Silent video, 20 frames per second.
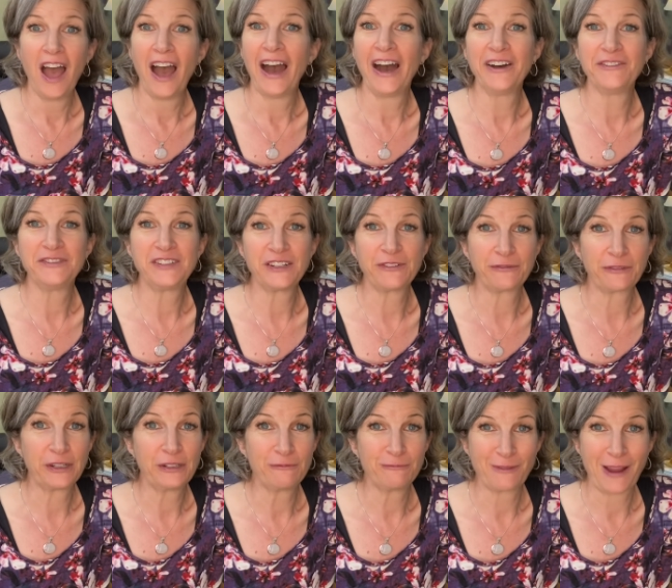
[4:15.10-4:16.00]
of
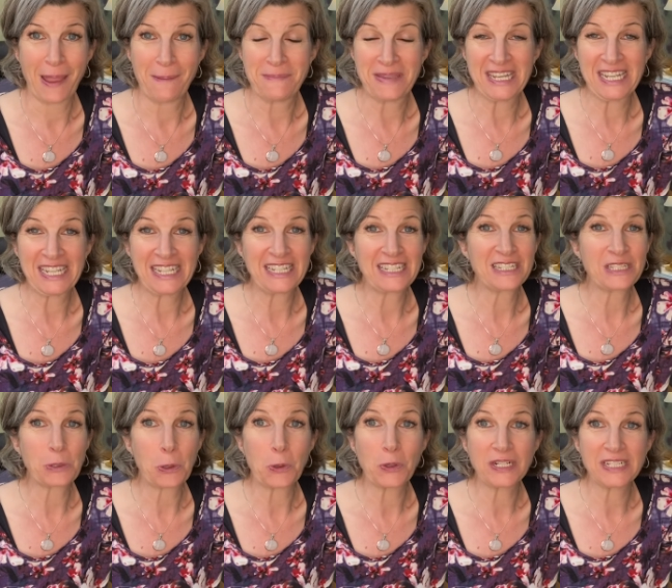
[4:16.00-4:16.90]
different
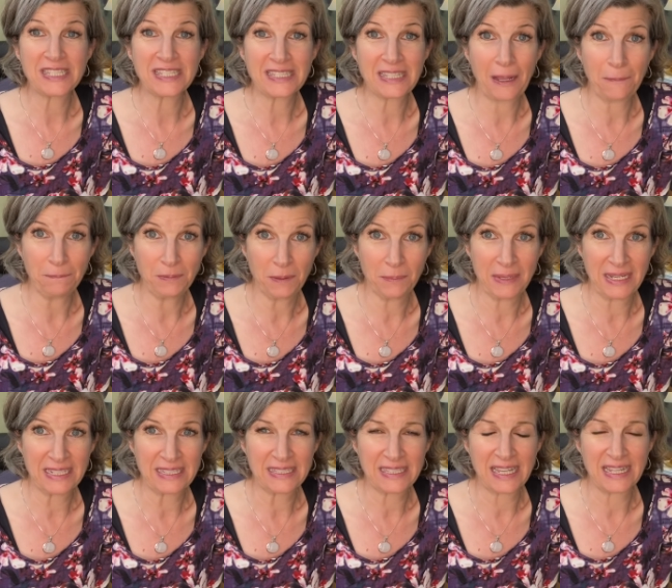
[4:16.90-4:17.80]
remedies or
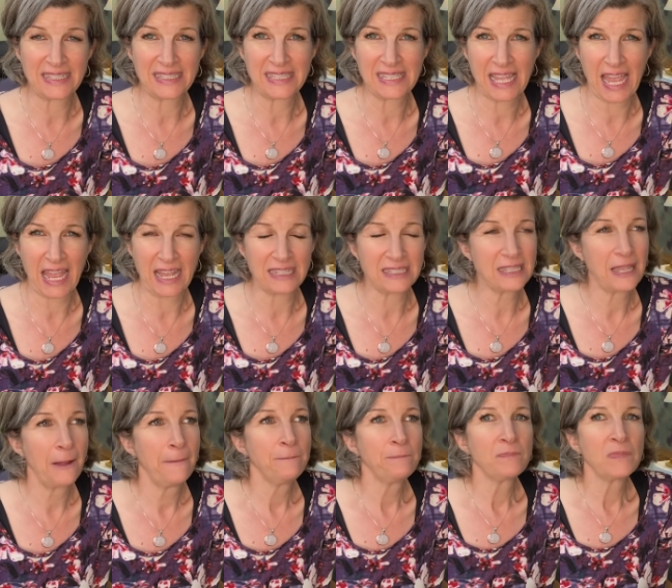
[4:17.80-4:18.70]
supplements and says,
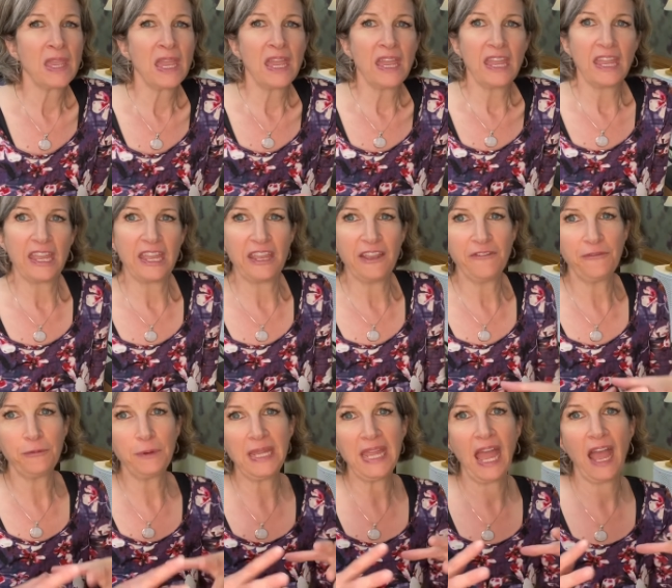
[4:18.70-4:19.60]

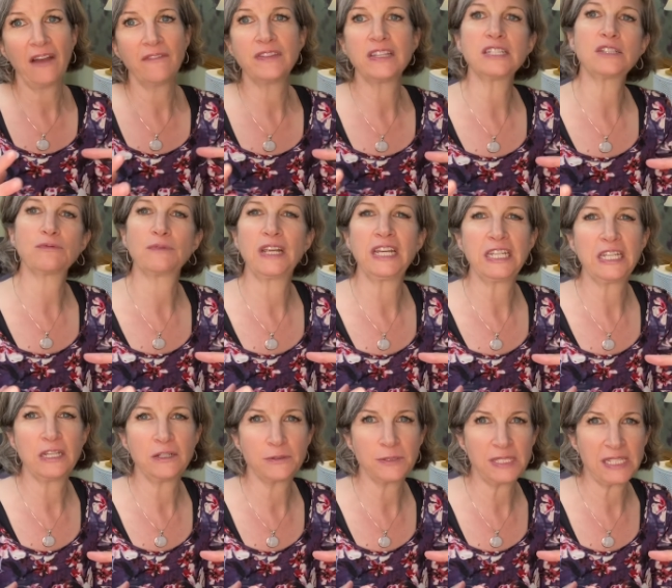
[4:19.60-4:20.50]
if we have this
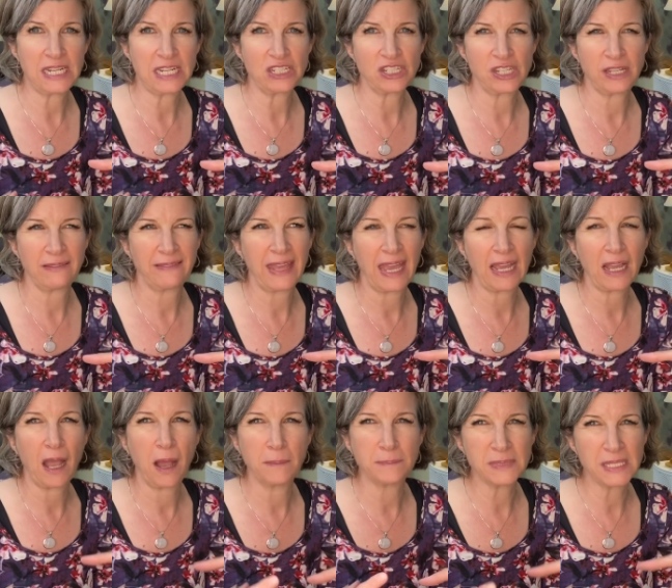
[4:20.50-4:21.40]
radio station that
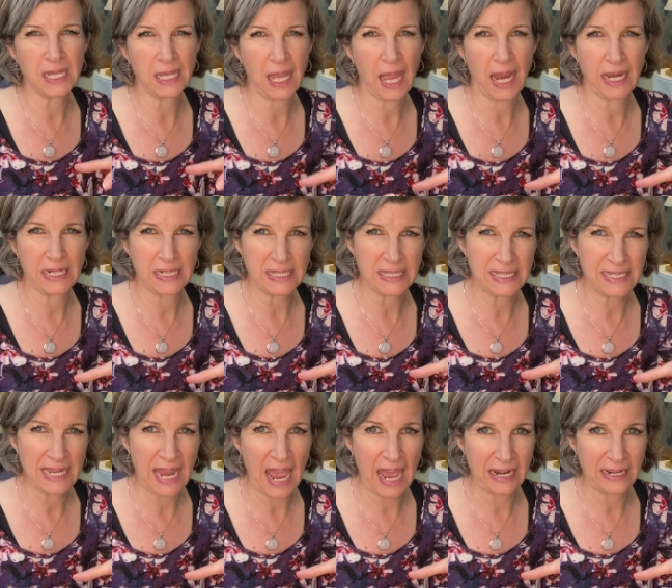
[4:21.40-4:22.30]
comes in kind of
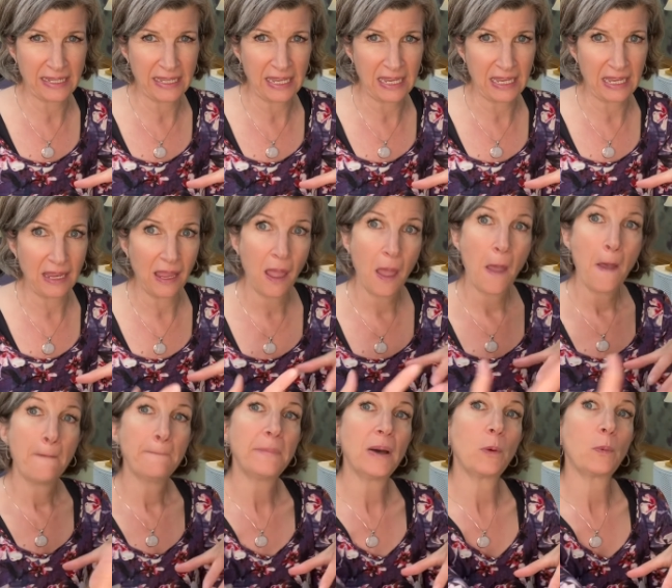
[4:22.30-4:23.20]
staticky,
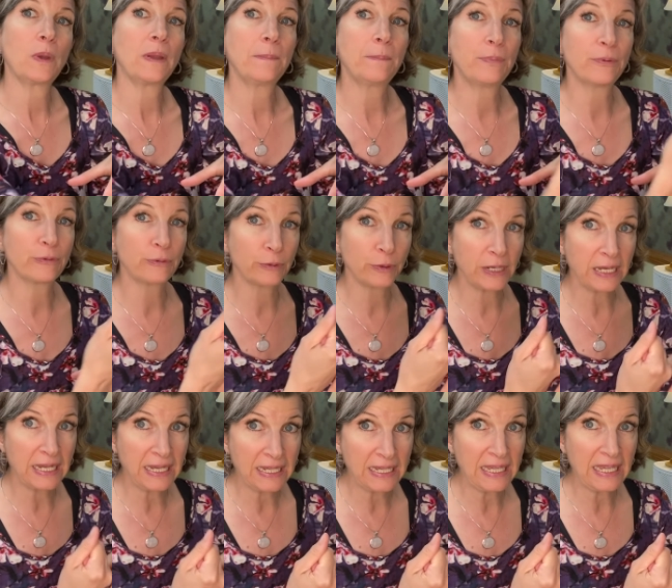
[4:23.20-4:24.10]
but we
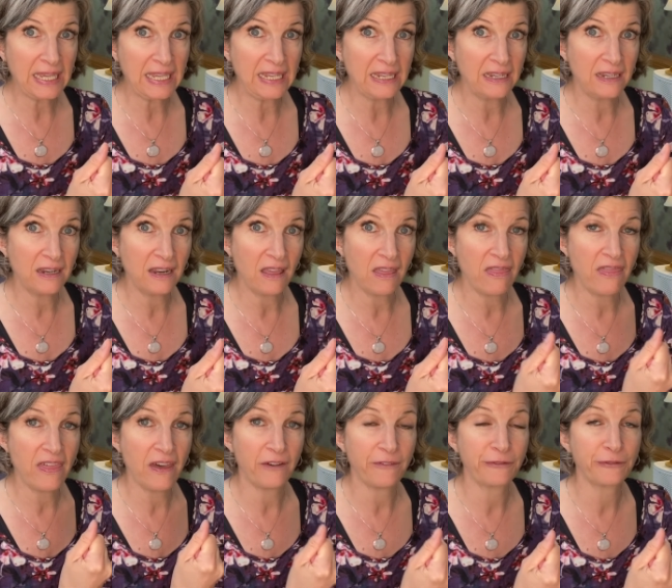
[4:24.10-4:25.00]
bring in
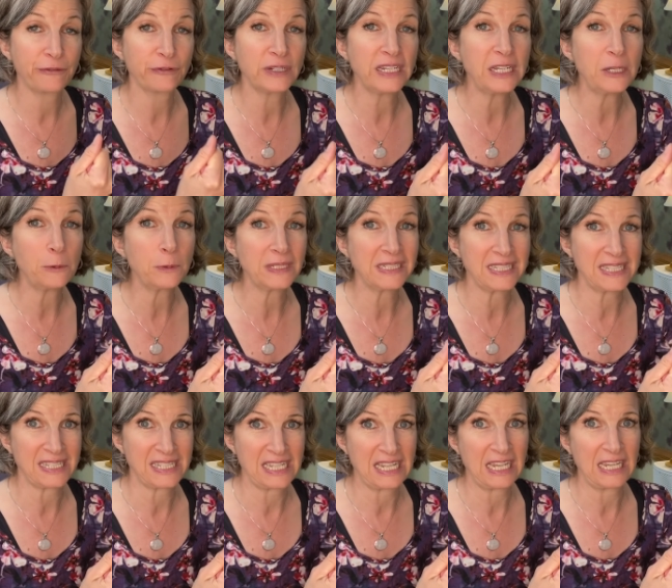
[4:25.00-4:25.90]
the
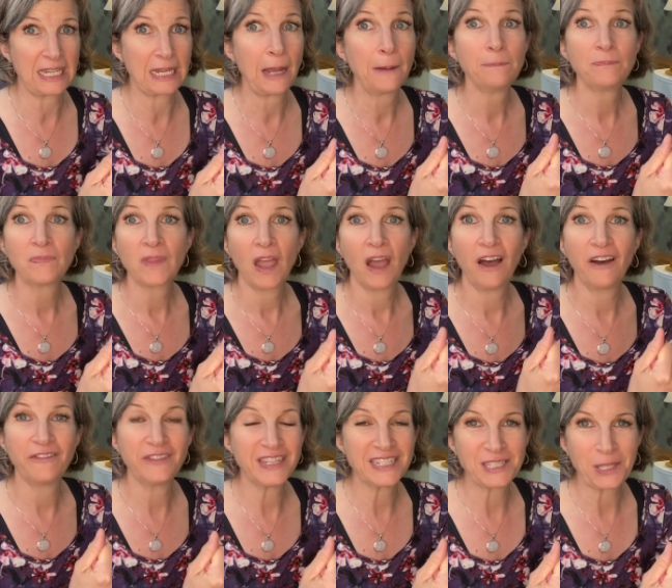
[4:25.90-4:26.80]
frequency
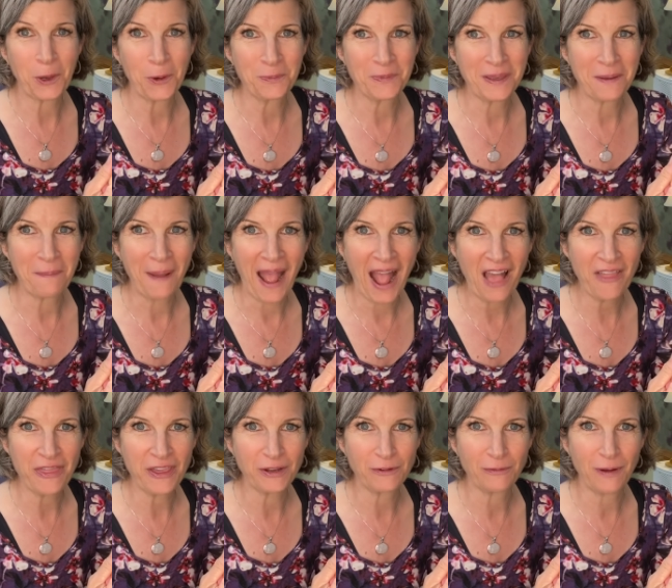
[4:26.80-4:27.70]
of this
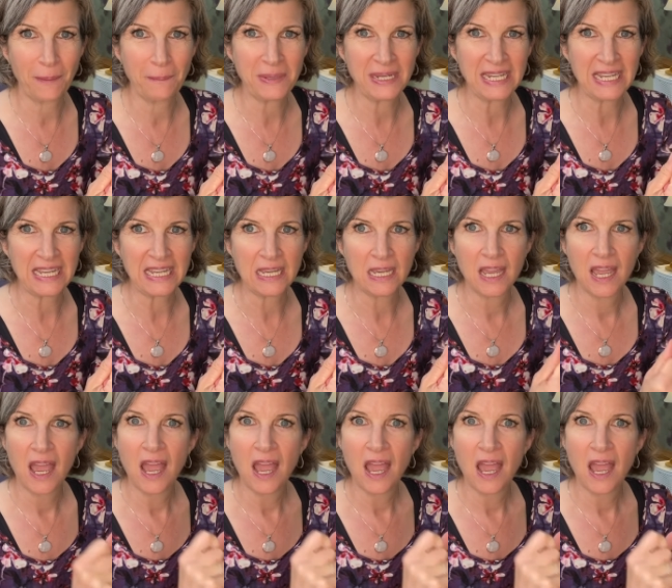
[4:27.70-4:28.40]
homeopathic remedy,